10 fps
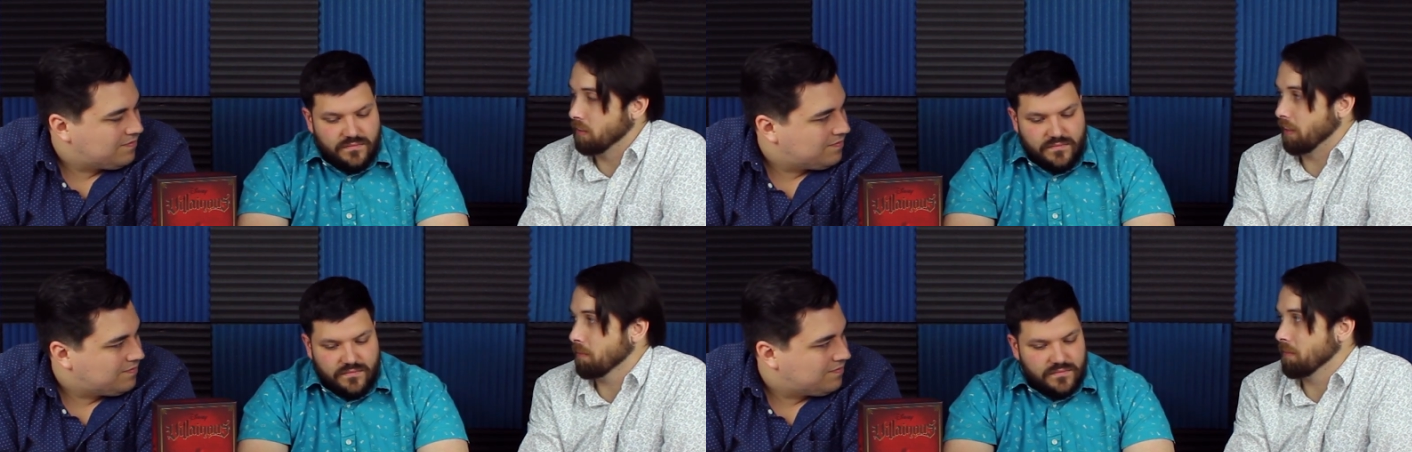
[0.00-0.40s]

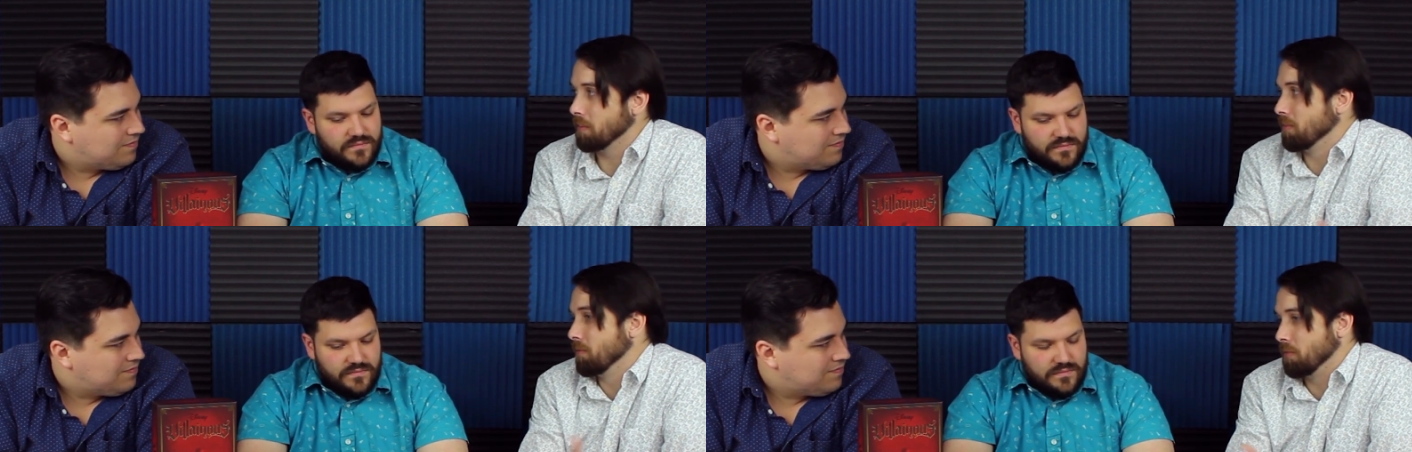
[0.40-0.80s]
Speaker 1: Like
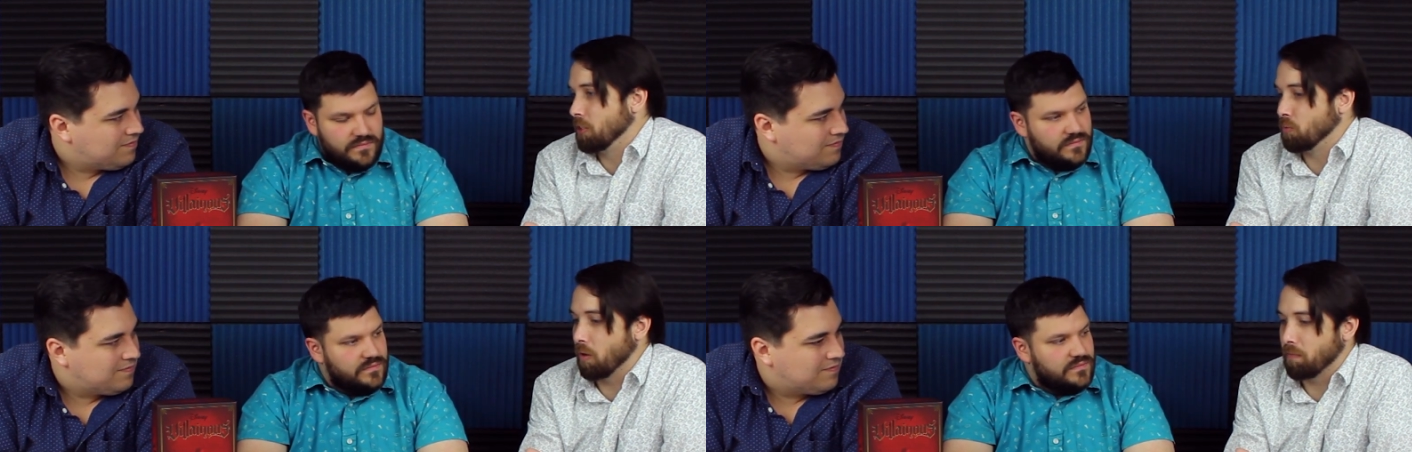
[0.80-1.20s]

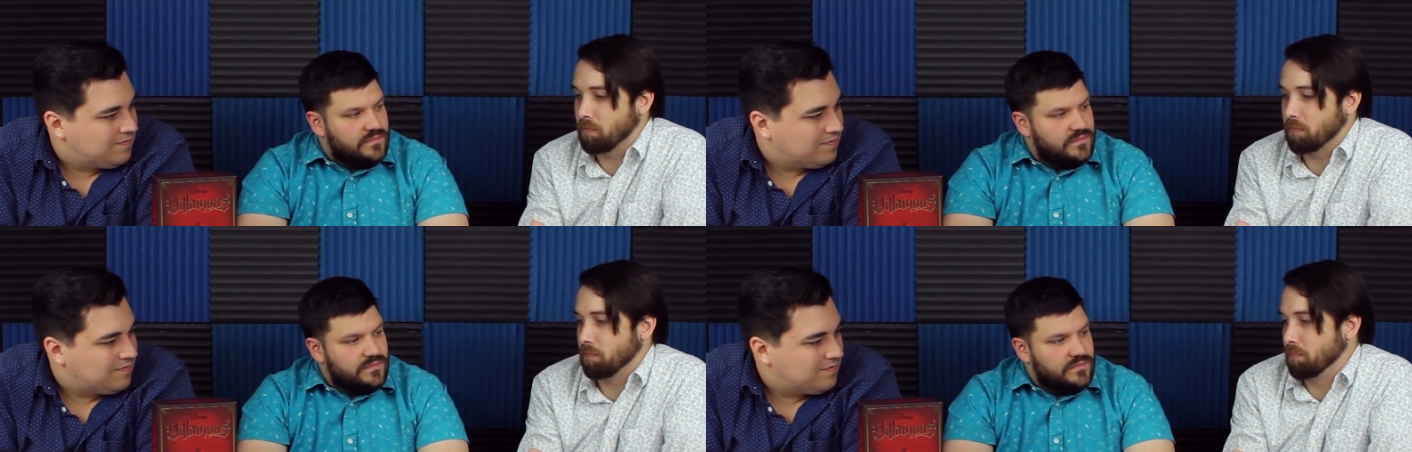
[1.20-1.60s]
she's one of
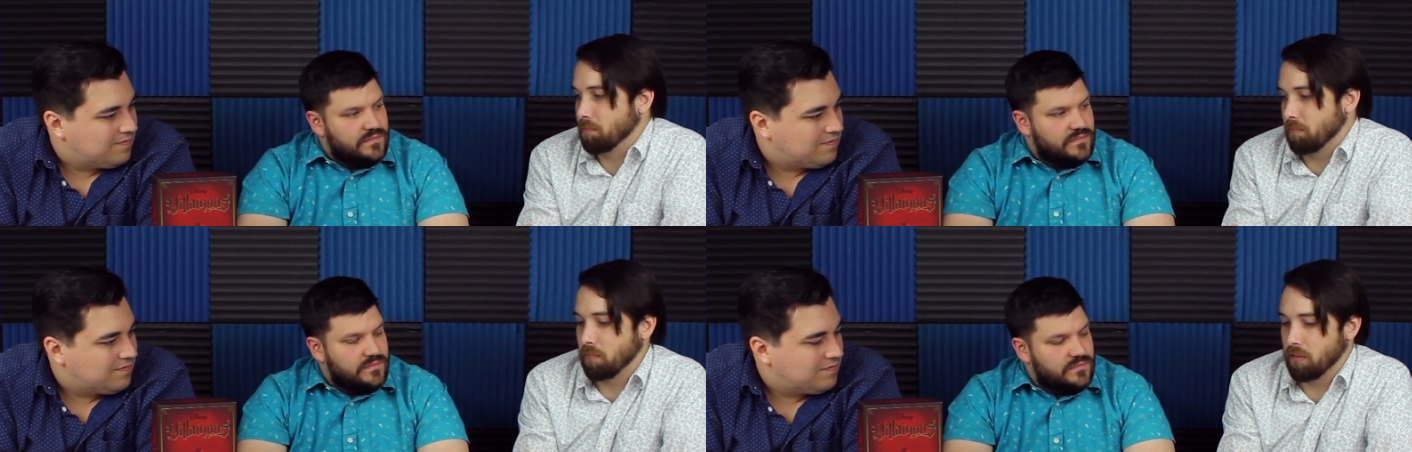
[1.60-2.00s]

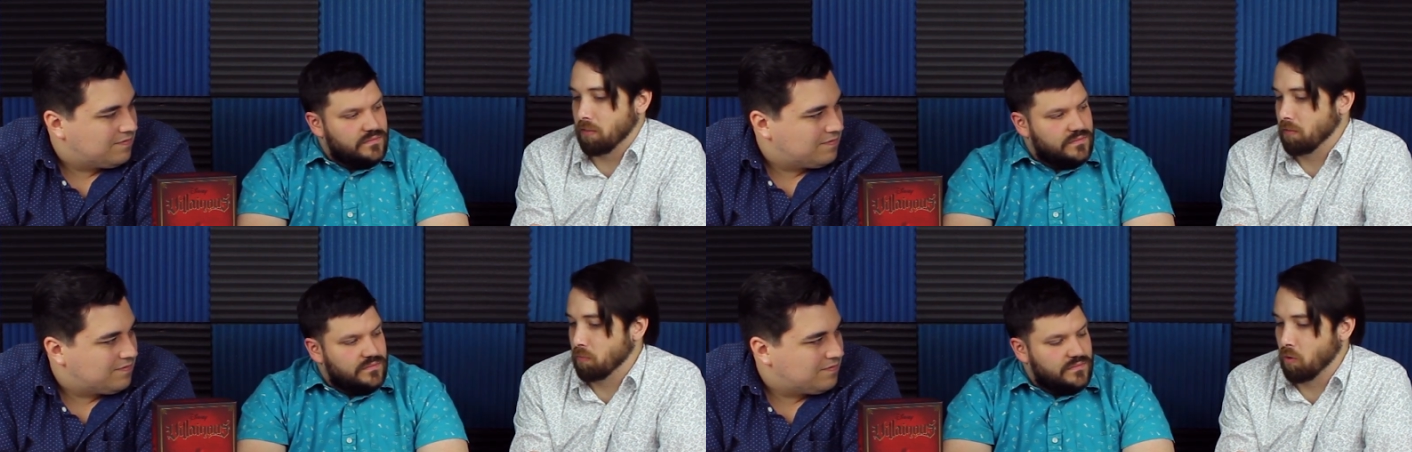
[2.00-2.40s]

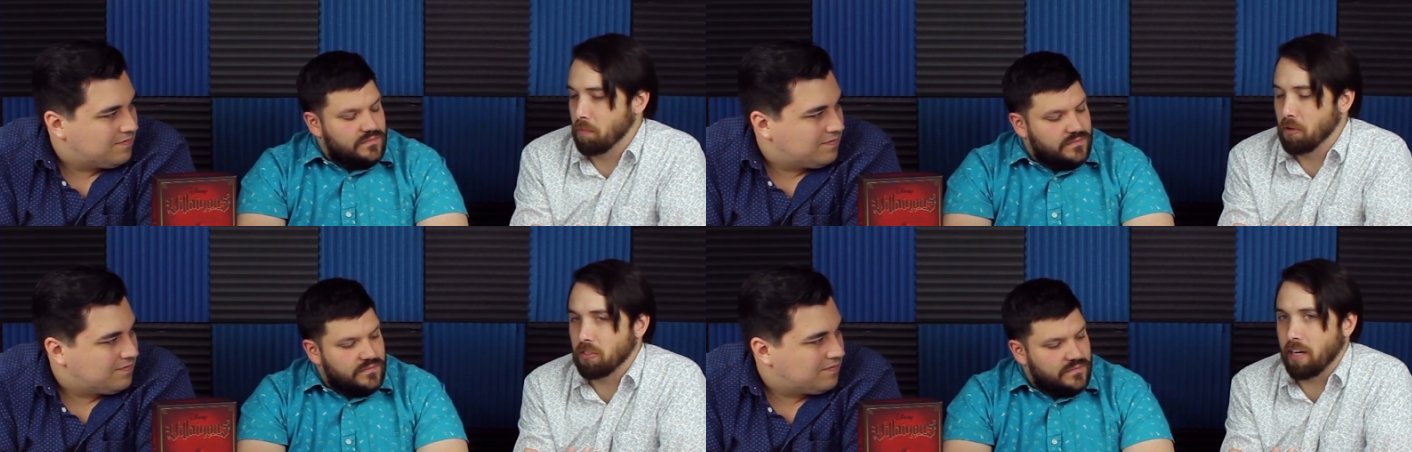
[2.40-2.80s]
one of
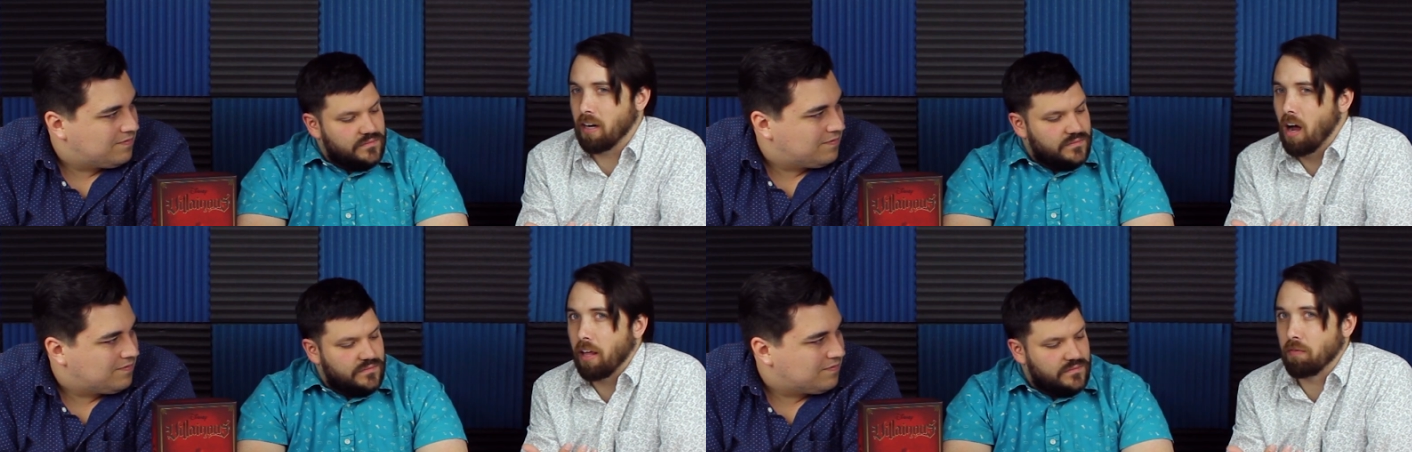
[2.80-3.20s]
the most
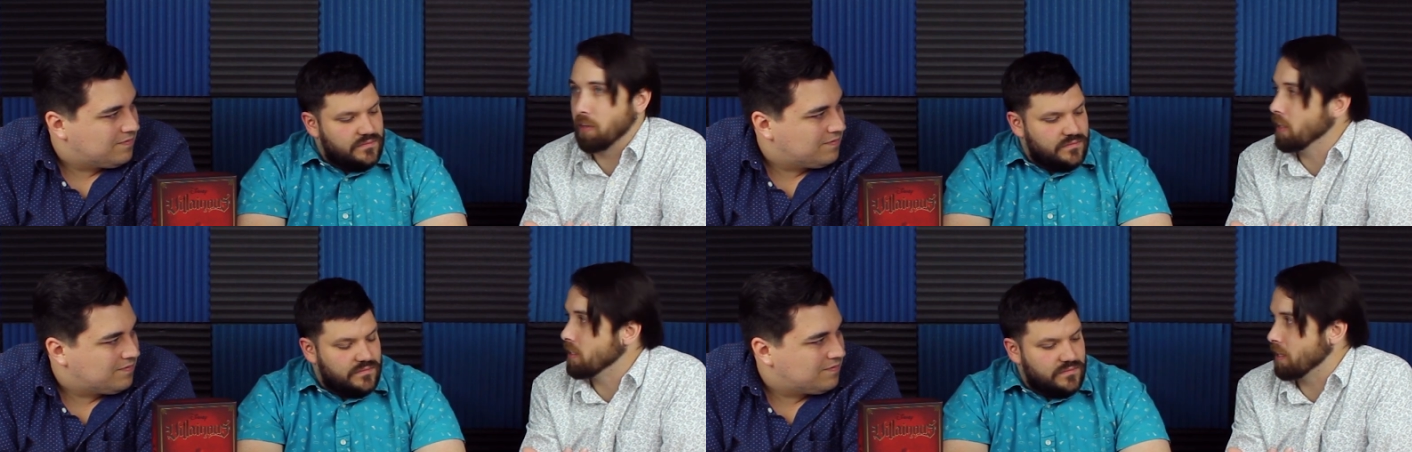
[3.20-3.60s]
iconic
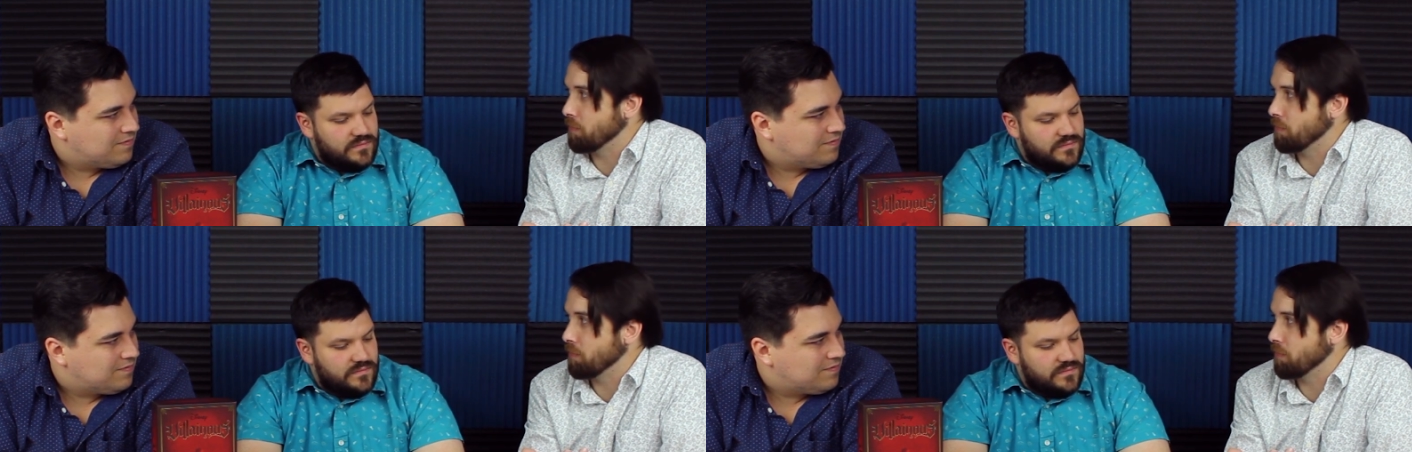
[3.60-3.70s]
villains.